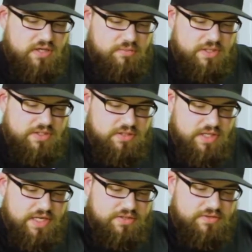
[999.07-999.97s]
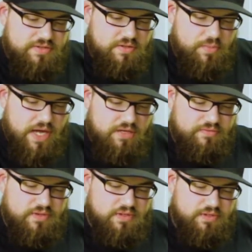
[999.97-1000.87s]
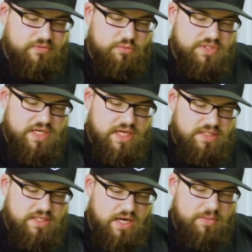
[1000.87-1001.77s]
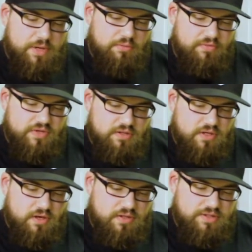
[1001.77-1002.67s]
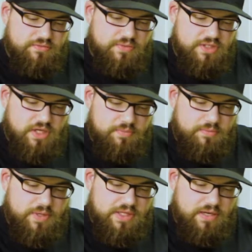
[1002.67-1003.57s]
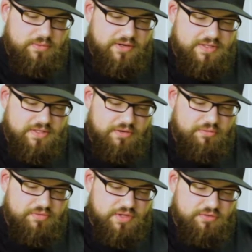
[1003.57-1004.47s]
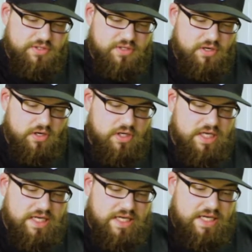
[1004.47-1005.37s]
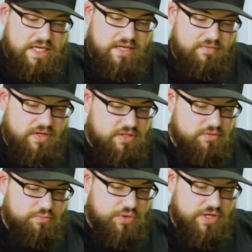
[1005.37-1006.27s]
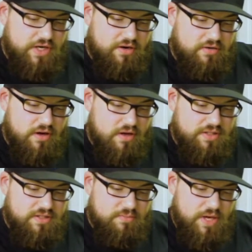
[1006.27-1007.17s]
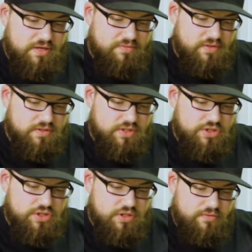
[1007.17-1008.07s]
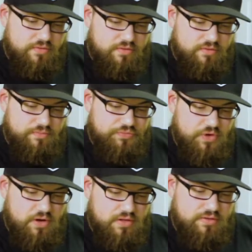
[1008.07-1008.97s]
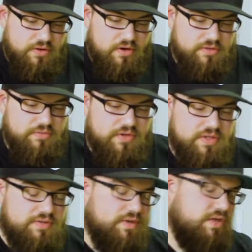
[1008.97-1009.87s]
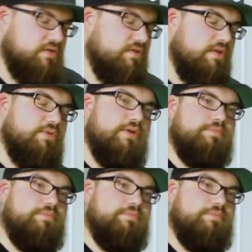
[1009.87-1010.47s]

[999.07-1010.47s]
Elemental enters the battlefield, if it was kicked, I may reveal cards from the top of my library until I reveal a creature card. If I do, put that card onto the battlefield and shuffle all of the cards revealed this way into your library.